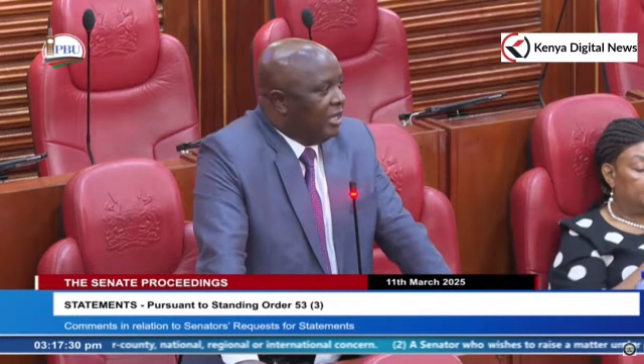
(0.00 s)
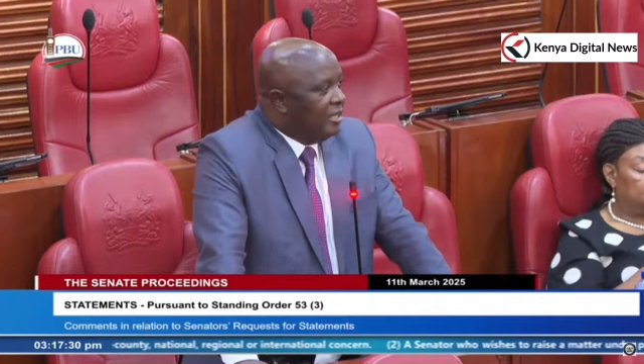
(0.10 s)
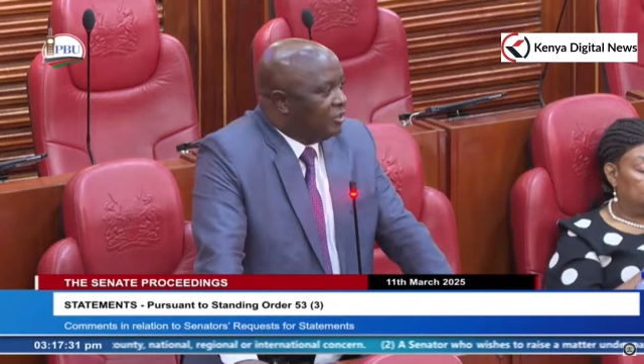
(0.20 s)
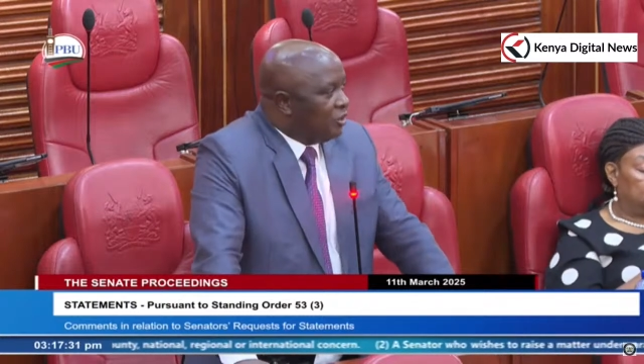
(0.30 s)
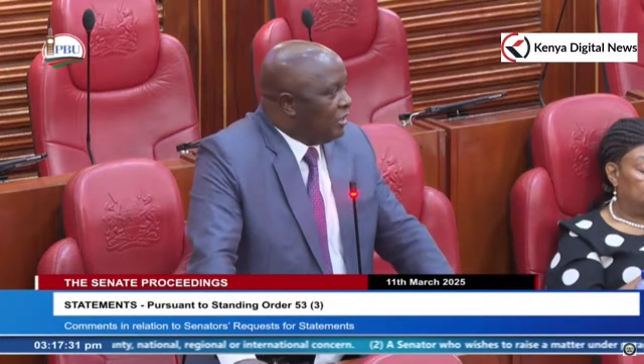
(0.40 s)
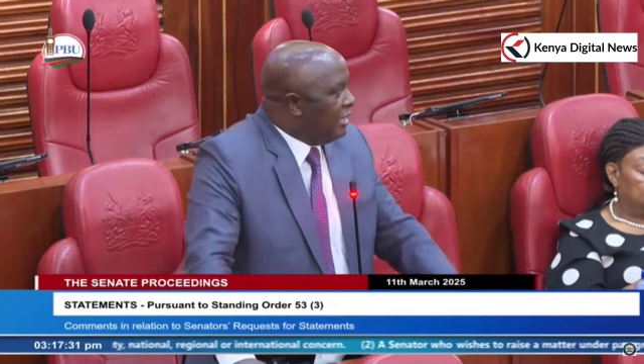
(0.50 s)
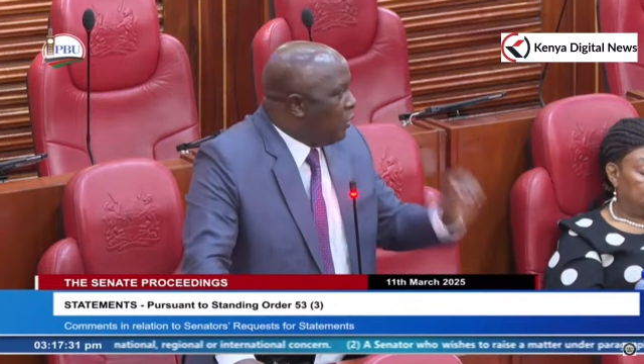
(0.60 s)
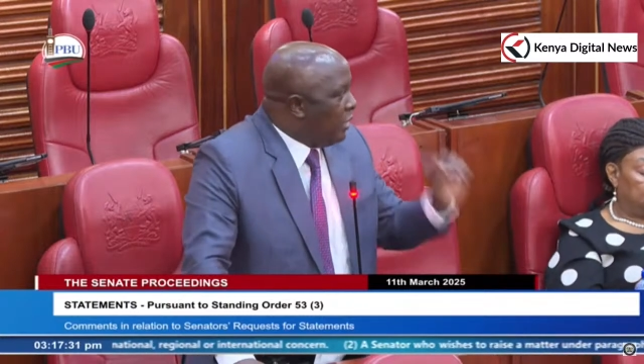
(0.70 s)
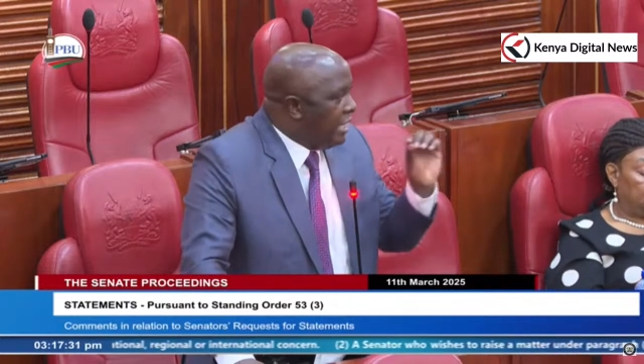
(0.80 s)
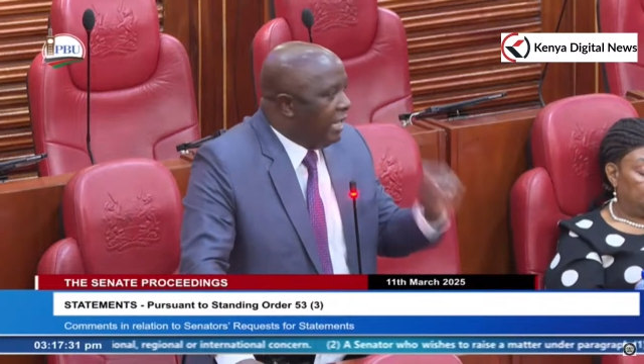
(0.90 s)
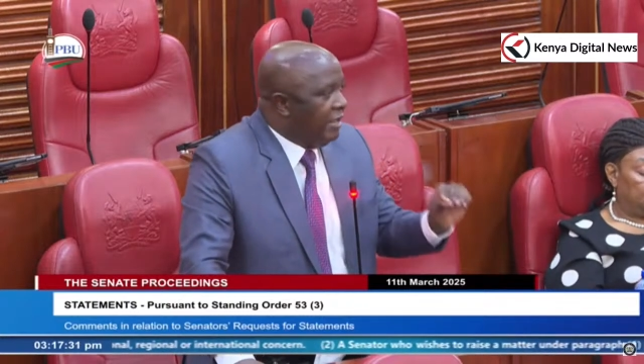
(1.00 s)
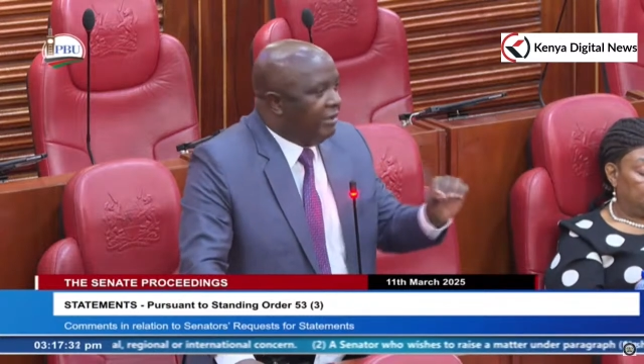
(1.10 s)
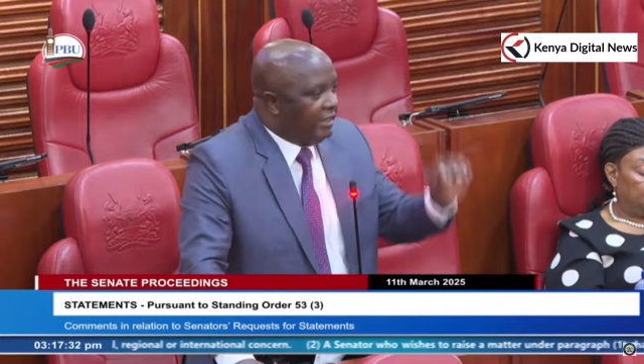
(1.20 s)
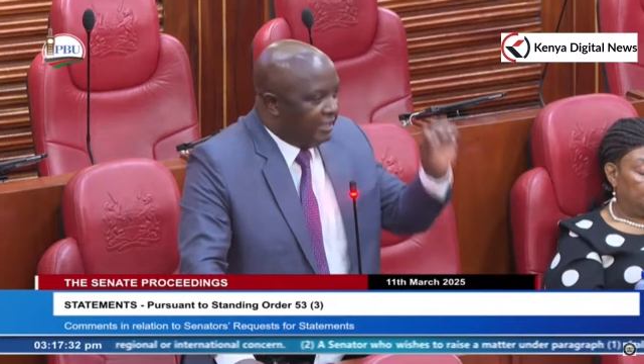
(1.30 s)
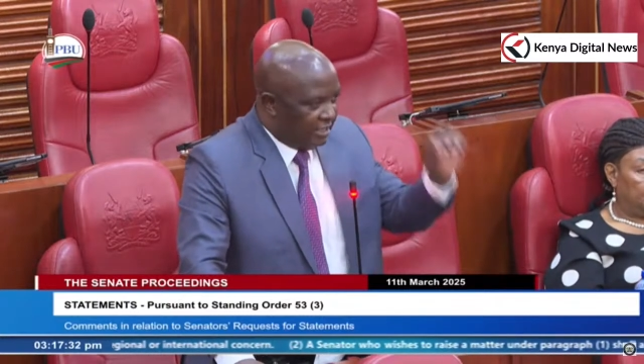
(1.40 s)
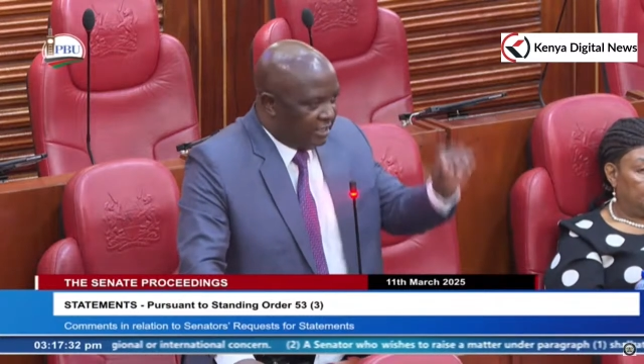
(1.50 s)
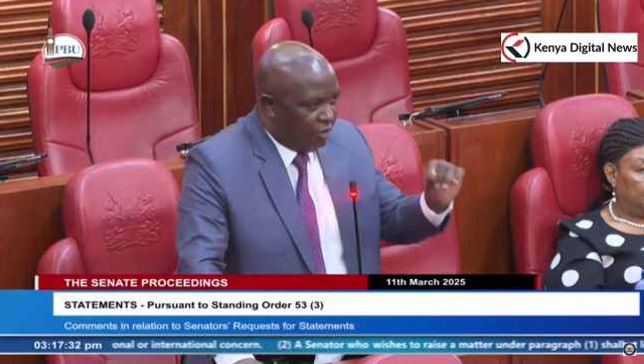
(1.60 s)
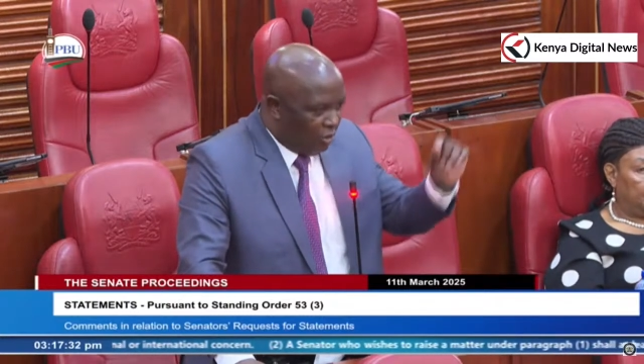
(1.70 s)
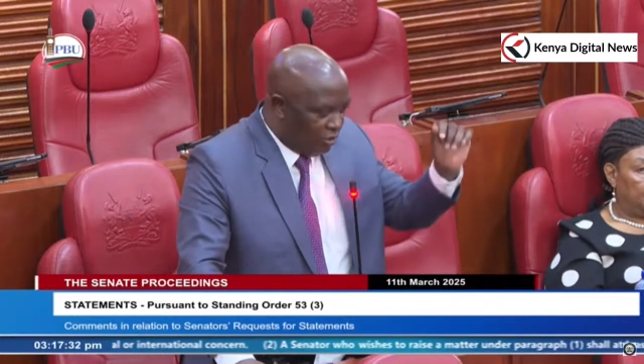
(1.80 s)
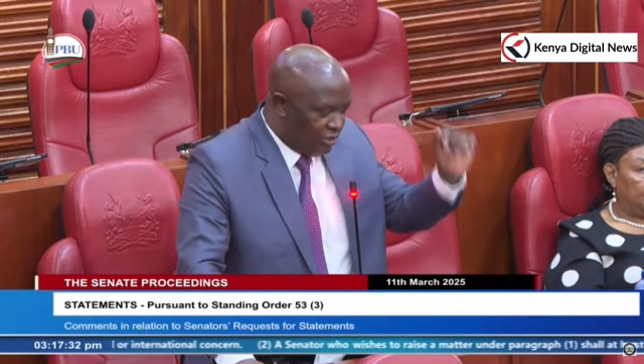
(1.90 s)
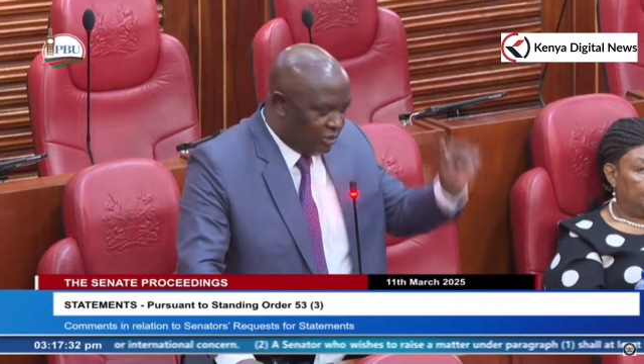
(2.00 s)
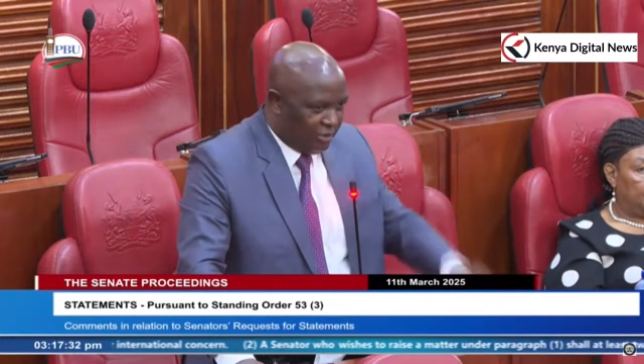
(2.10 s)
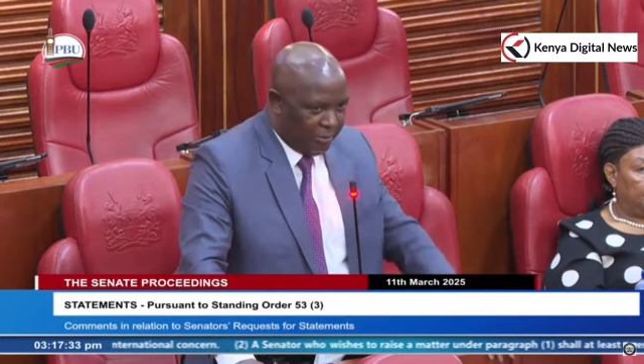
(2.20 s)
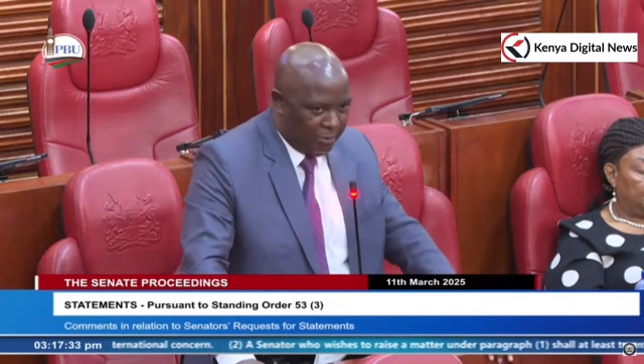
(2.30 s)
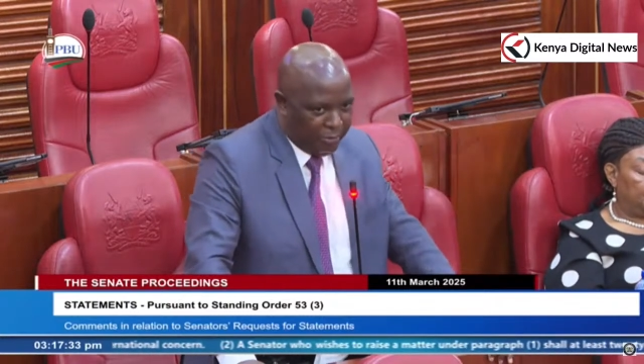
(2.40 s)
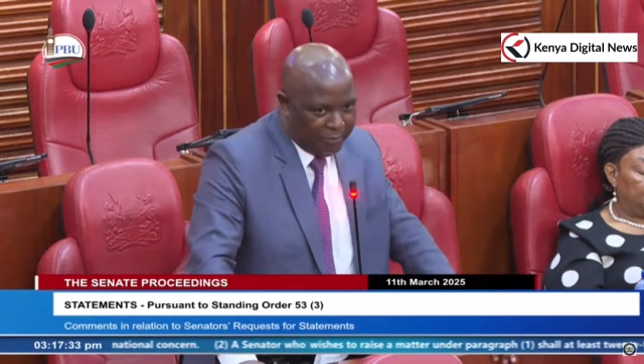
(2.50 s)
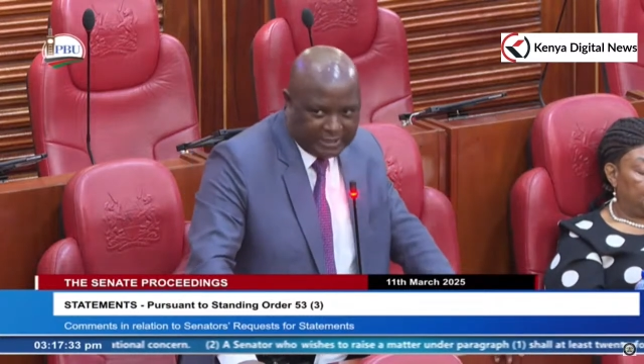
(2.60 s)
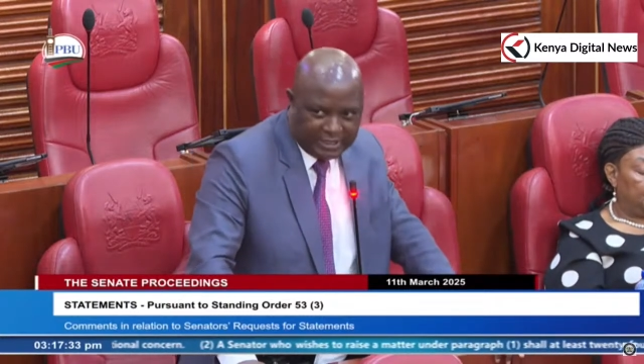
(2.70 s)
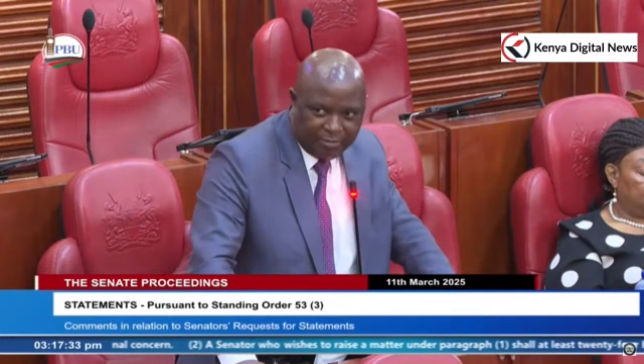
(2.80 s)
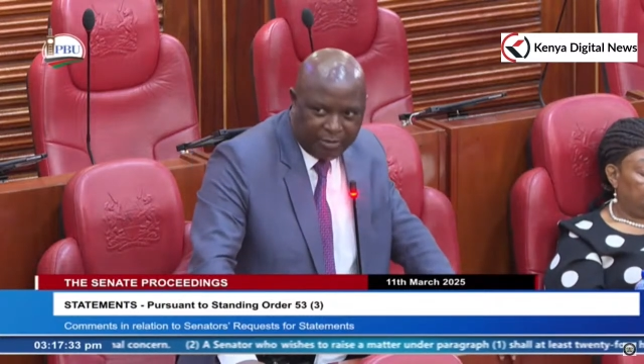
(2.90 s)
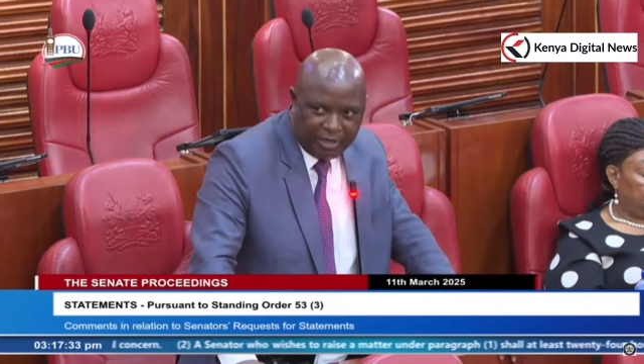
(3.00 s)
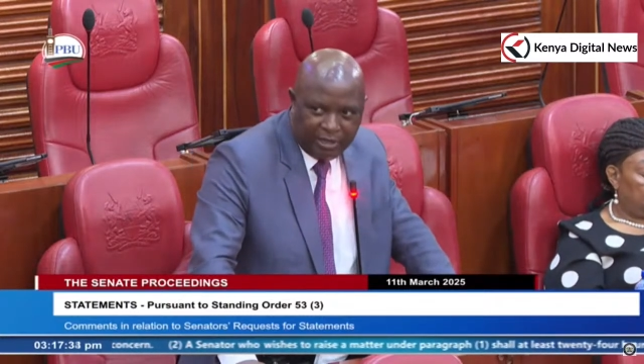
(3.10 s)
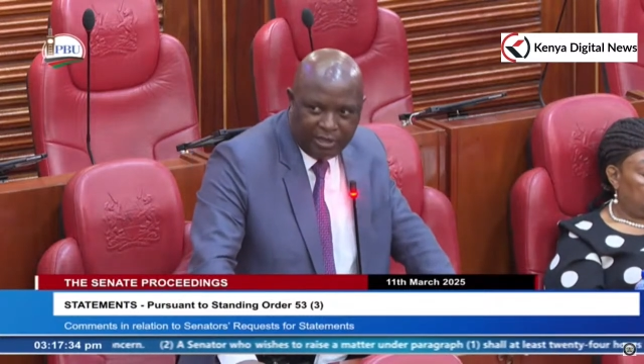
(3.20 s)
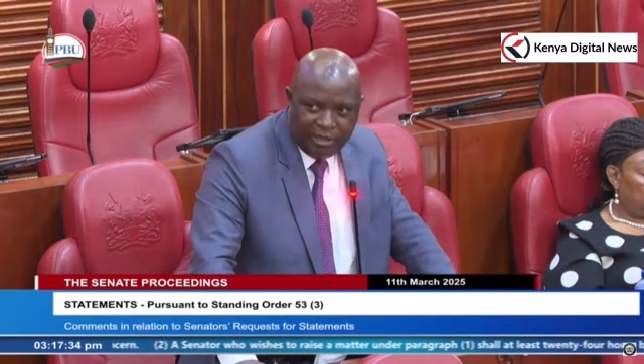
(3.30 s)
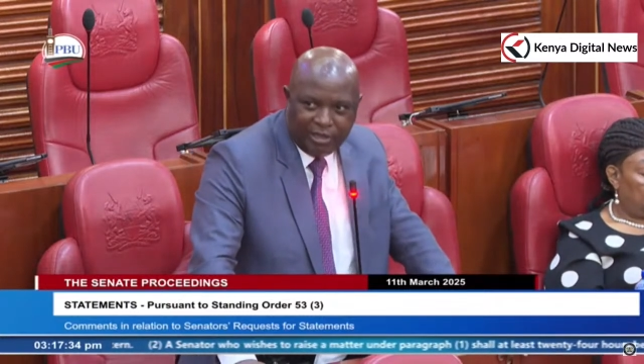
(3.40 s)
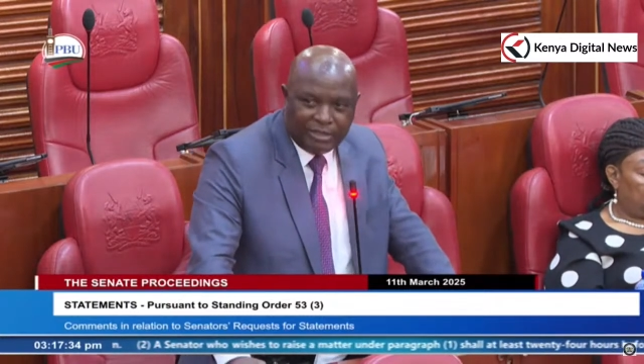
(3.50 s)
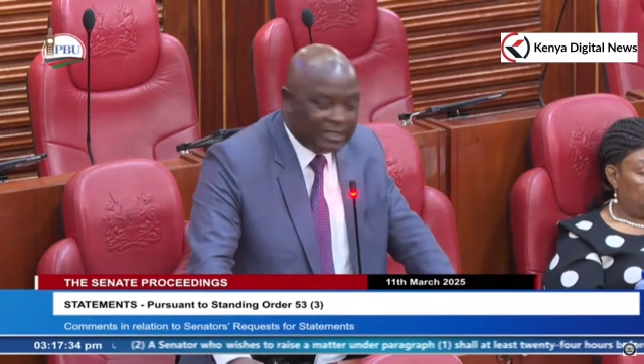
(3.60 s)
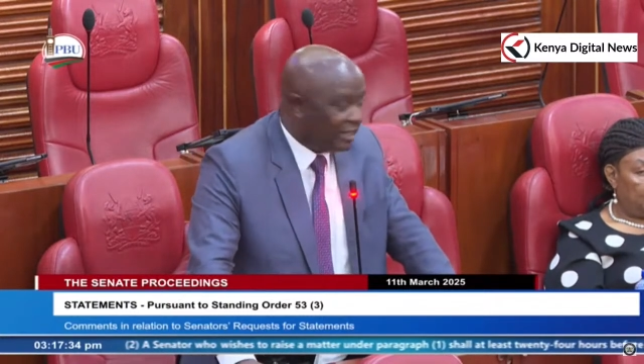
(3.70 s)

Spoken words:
so that we deliver the technology to the people, Mr. Speaker. Mr.